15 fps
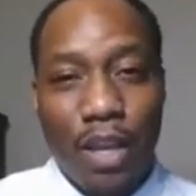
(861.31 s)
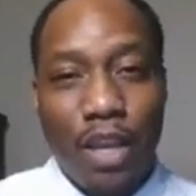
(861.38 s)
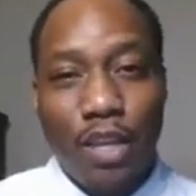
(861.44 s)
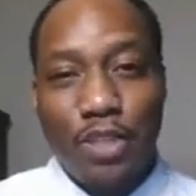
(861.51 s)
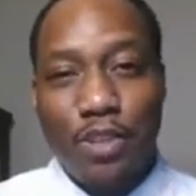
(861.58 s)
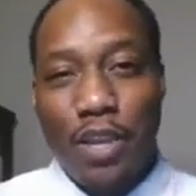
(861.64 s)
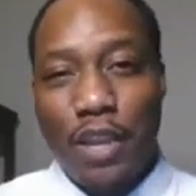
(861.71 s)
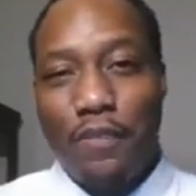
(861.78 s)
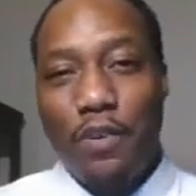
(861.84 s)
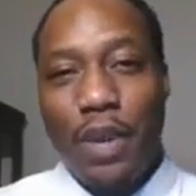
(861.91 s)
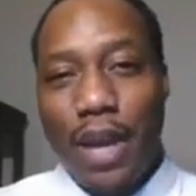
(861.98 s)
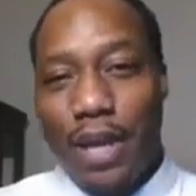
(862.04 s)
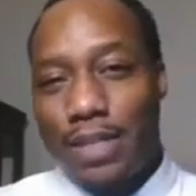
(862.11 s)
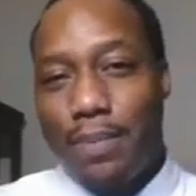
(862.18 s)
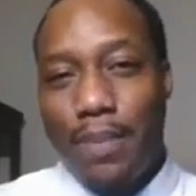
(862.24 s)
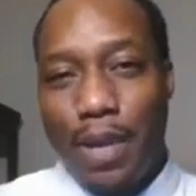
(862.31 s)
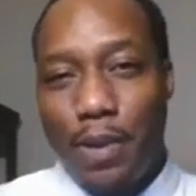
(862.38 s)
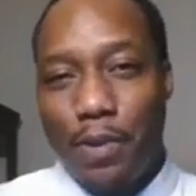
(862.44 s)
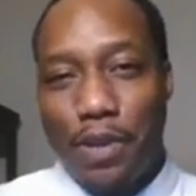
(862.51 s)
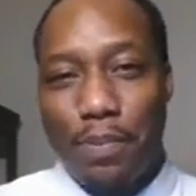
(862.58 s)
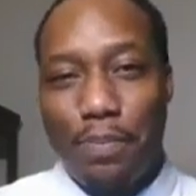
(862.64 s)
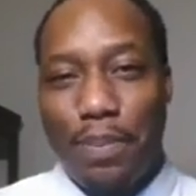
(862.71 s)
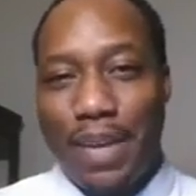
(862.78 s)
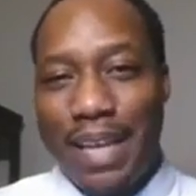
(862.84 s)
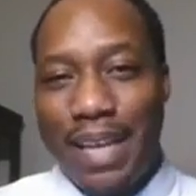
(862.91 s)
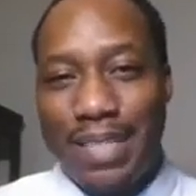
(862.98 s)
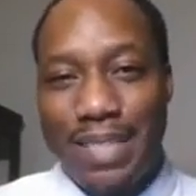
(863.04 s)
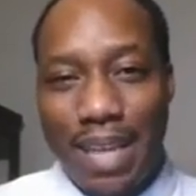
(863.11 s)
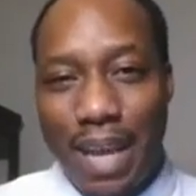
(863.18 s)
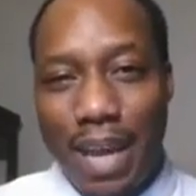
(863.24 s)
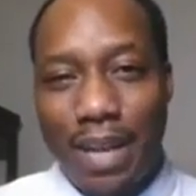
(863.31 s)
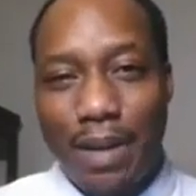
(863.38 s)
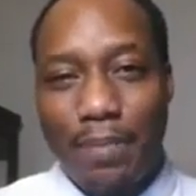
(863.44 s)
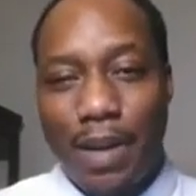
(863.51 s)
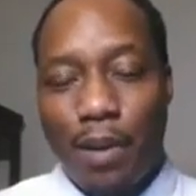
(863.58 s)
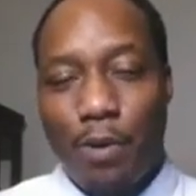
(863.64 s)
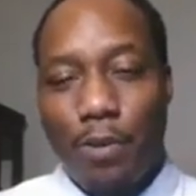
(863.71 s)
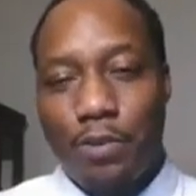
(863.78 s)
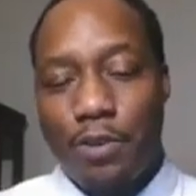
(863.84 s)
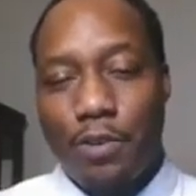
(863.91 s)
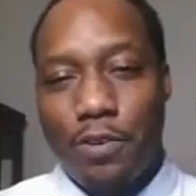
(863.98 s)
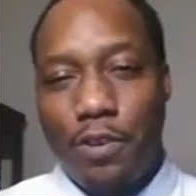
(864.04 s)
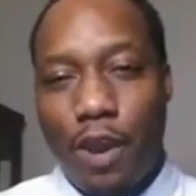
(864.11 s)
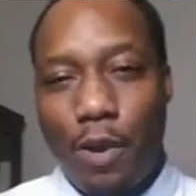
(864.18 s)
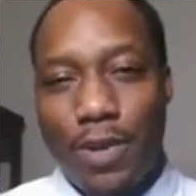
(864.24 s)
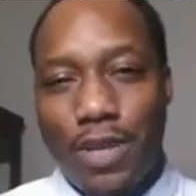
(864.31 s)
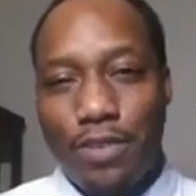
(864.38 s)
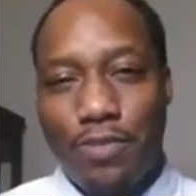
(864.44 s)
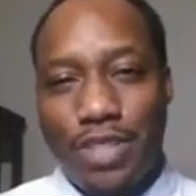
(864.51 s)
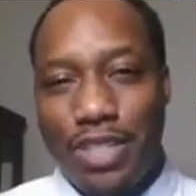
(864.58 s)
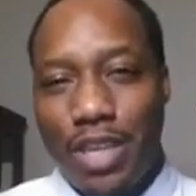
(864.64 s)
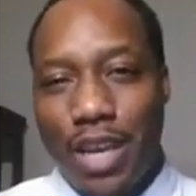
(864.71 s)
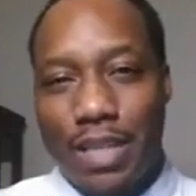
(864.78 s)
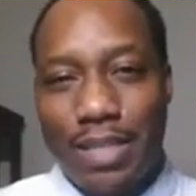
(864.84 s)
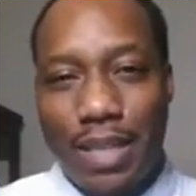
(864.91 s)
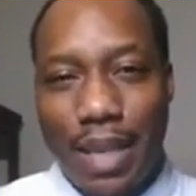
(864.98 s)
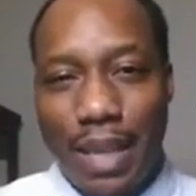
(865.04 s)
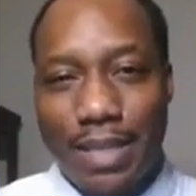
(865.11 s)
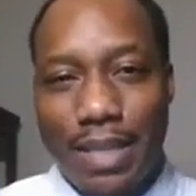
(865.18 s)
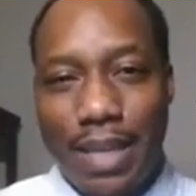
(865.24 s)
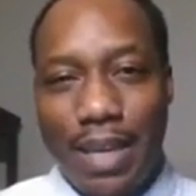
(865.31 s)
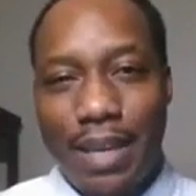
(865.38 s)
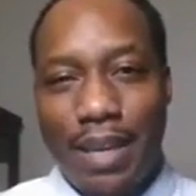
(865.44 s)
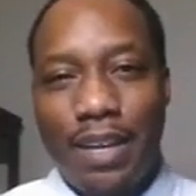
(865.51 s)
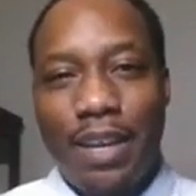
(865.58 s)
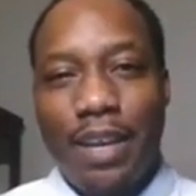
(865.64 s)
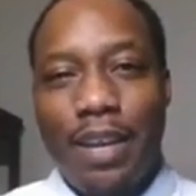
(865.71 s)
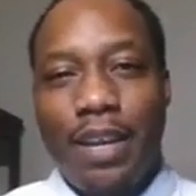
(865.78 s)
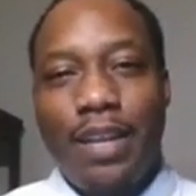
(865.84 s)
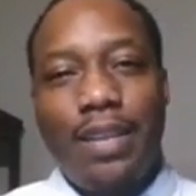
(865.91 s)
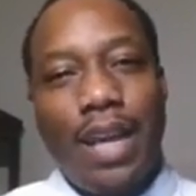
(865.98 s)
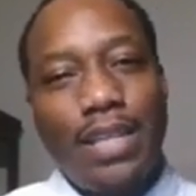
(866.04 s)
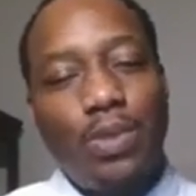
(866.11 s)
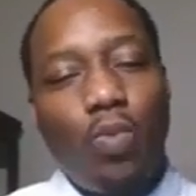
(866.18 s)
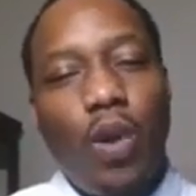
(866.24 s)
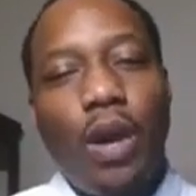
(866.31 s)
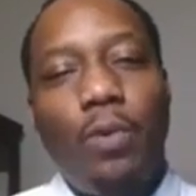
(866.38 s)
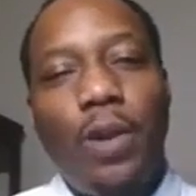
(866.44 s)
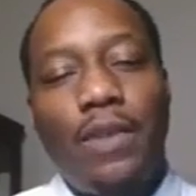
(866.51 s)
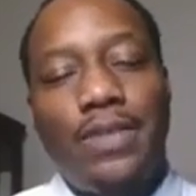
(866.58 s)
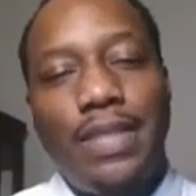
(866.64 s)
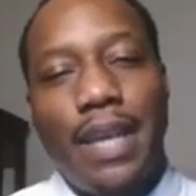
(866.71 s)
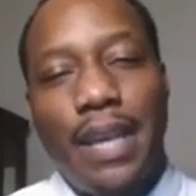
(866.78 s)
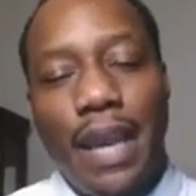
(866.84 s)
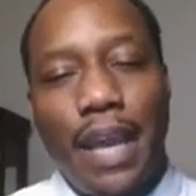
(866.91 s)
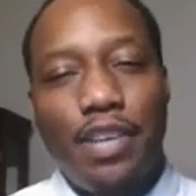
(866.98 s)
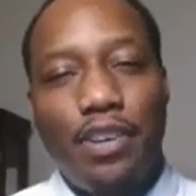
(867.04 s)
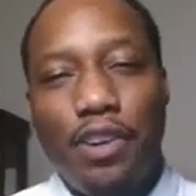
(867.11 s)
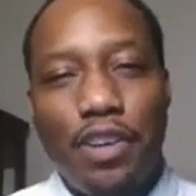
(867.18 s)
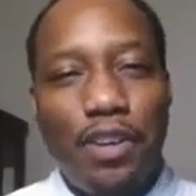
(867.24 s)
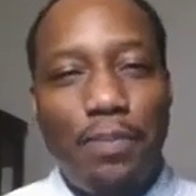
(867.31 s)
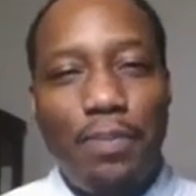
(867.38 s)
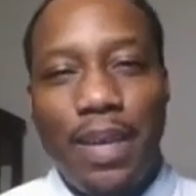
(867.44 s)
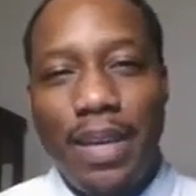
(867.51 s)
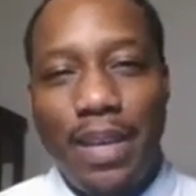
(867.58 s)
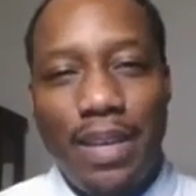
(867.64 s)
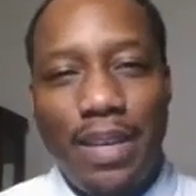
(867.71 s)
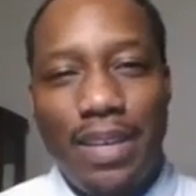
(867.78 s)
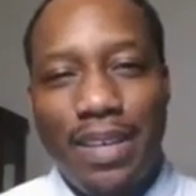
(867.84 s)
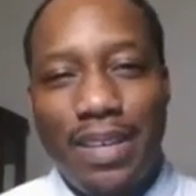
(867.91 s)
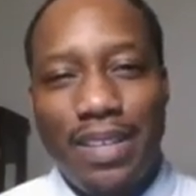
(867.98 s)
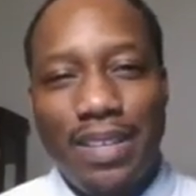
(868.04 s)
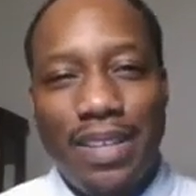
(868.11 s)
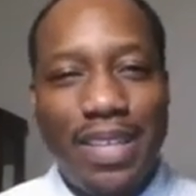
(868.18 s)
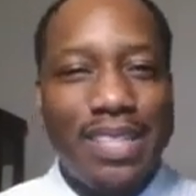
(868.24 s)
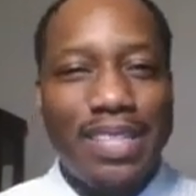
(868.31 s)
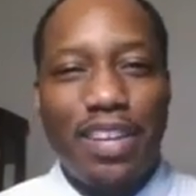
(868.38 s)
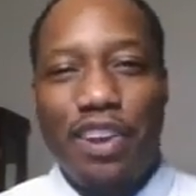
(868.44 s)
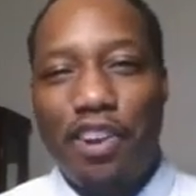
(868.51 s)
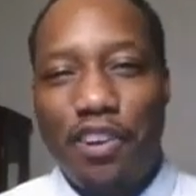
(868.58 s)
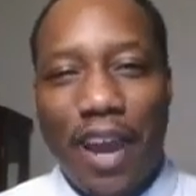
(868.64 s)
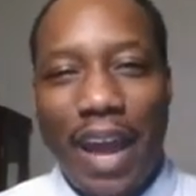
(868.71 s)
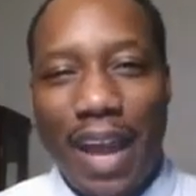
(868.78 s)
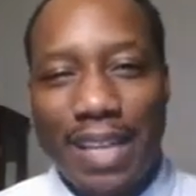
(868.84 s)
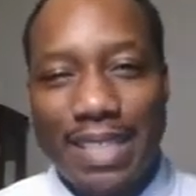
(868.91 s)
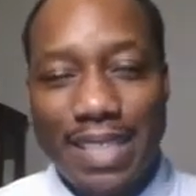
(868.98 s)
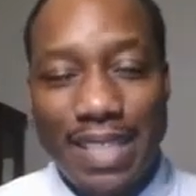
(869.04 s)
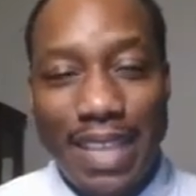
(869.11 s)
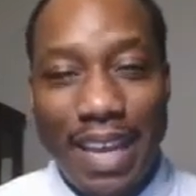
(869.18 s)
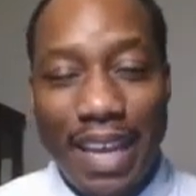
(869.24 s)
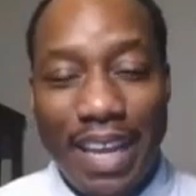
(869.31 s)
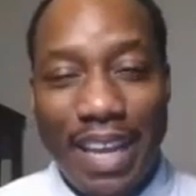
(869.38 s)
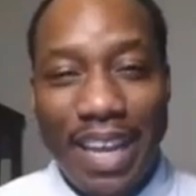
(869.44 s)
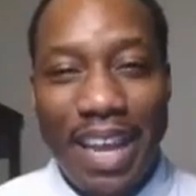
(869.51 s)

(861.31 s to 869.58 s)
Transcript: So if you have somebody who complains a lot about or always rejects an idea, that's one way of saying, hey, you're going to be this color hat today.